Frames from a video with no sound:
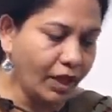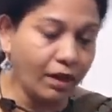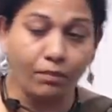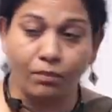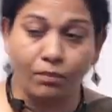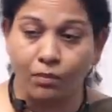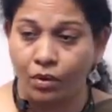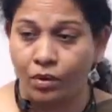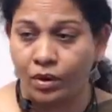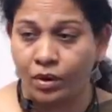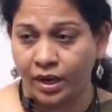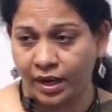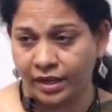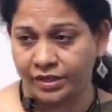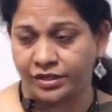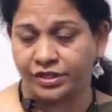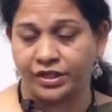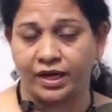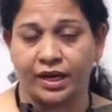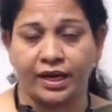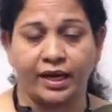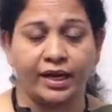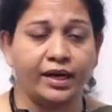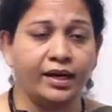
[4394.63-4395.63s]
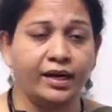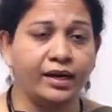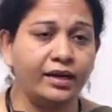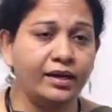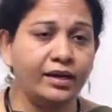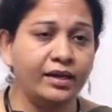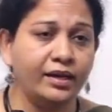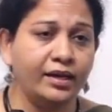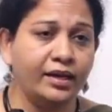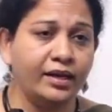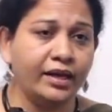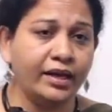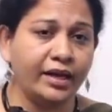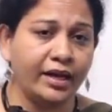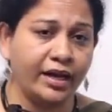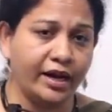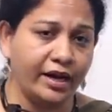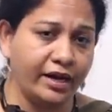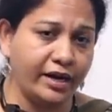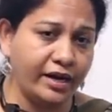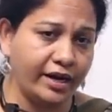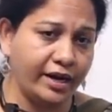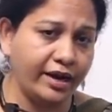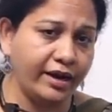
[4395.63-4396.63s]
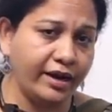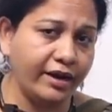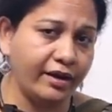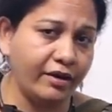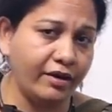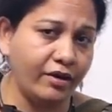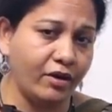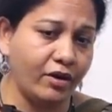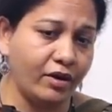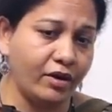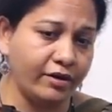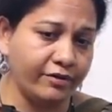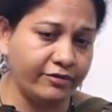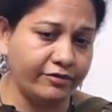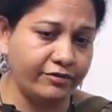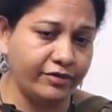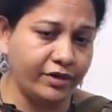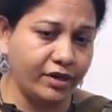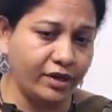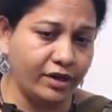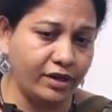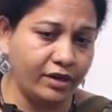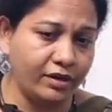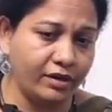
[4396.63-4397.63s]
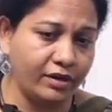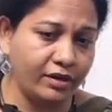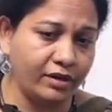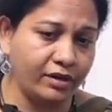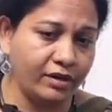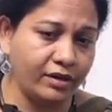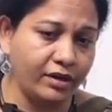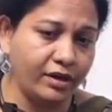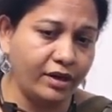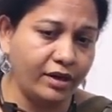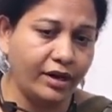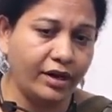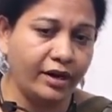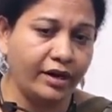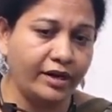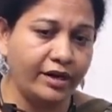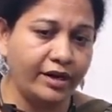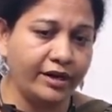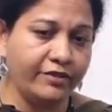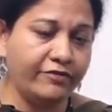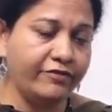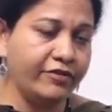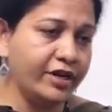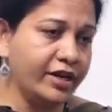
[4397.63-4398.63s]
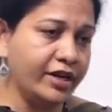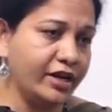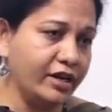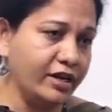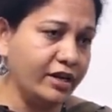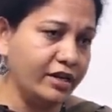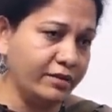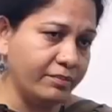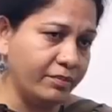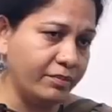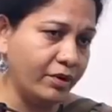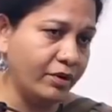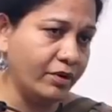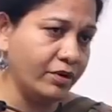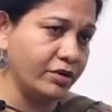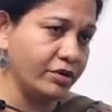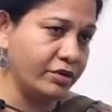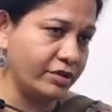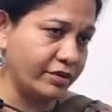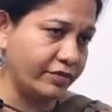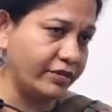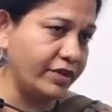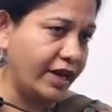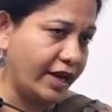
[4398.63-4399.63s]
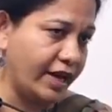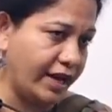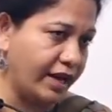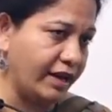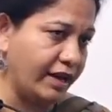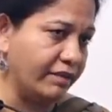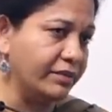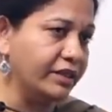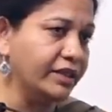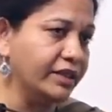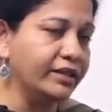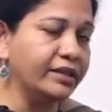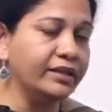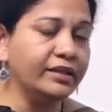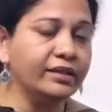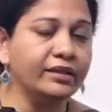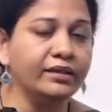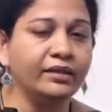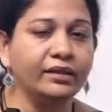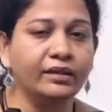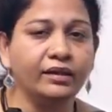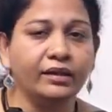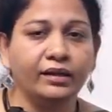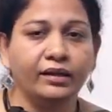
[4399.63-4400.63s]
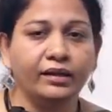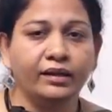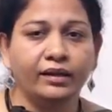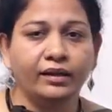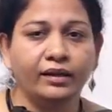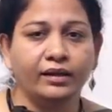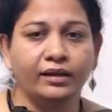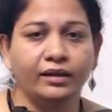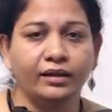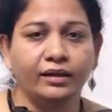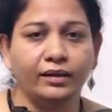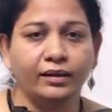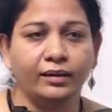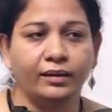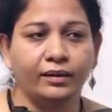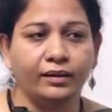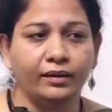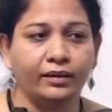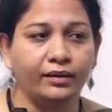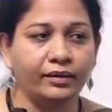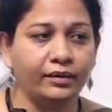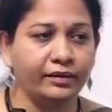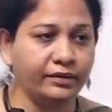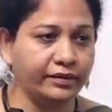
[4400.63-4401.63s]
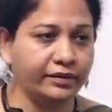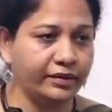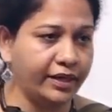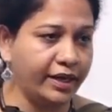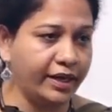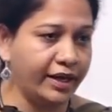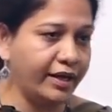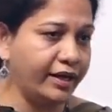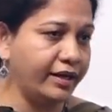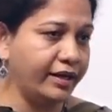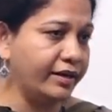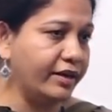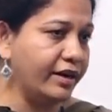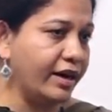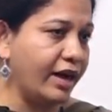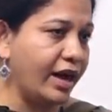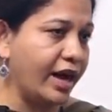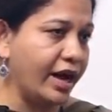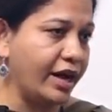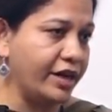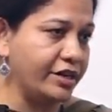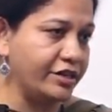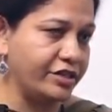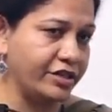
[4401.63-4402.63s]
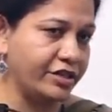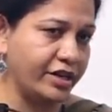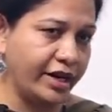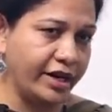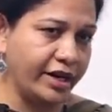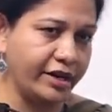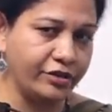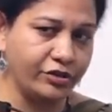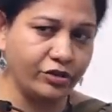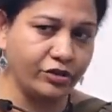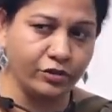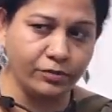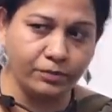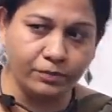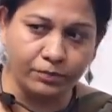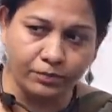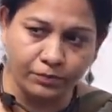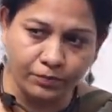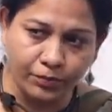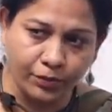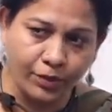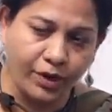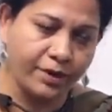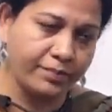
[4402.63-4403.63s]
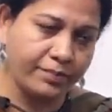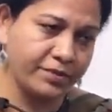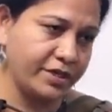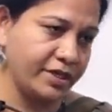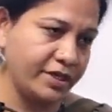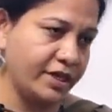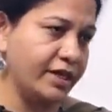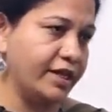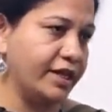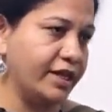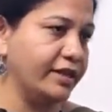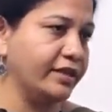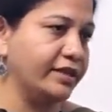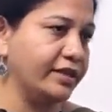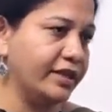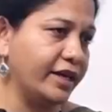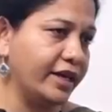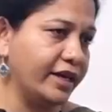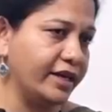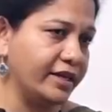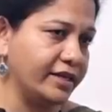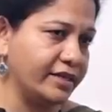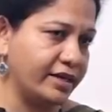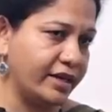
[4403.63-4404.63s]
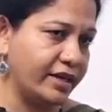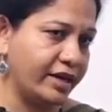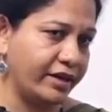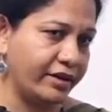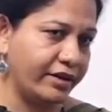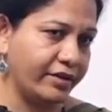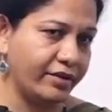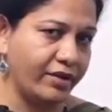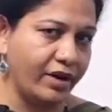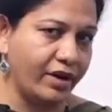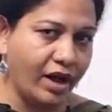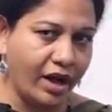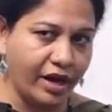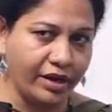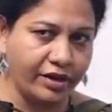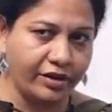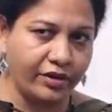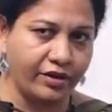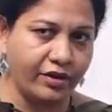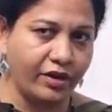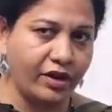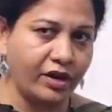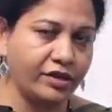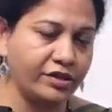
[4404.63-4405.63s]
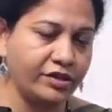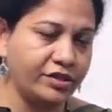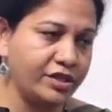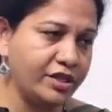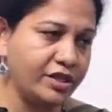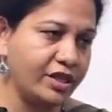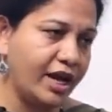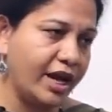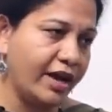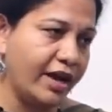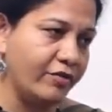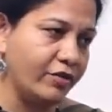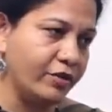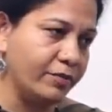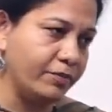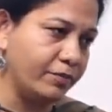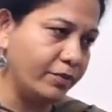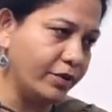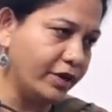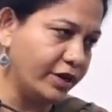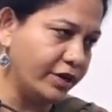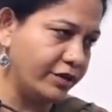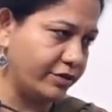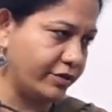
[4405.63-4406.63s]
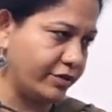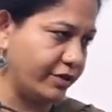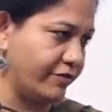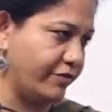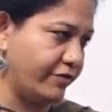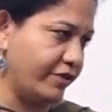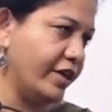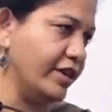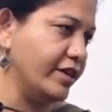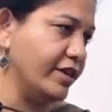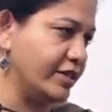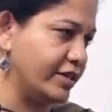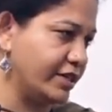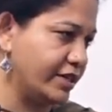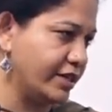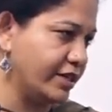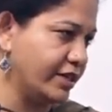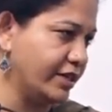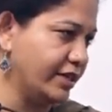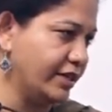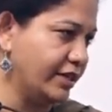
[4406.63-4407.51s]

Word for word: more agile, can take a lot of uh, difficult blows of the hammer. Uh, then I try to pull up certain things like, you know, archaeology, I would pull it to the front.